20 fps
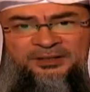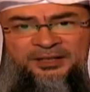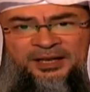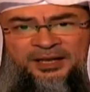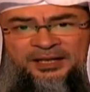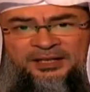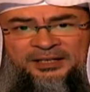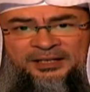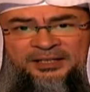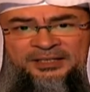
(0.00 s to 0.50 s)

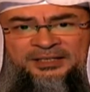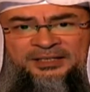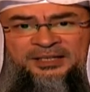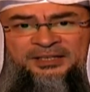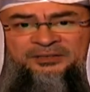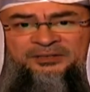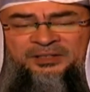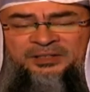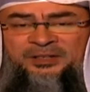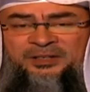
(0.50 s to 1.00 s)
and he's
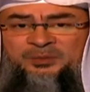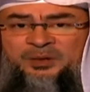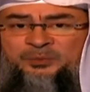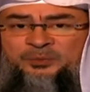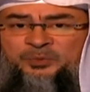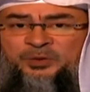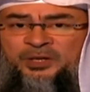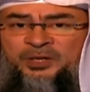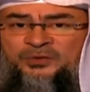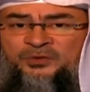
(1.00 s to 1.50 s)
giving them a
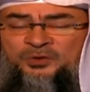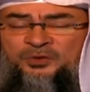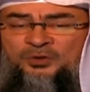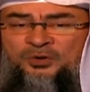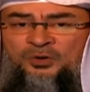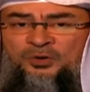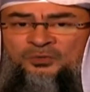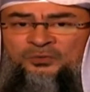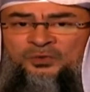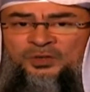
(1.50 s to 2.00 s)

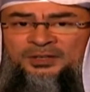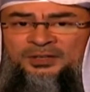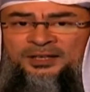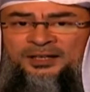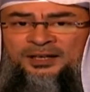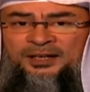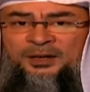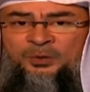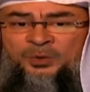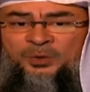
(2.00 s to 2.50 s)
preview of what
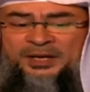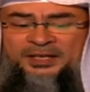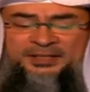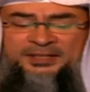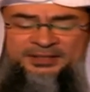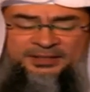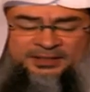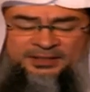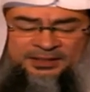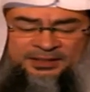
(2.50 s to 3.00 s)

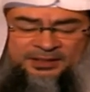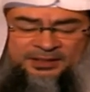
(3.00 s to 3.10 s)
awaits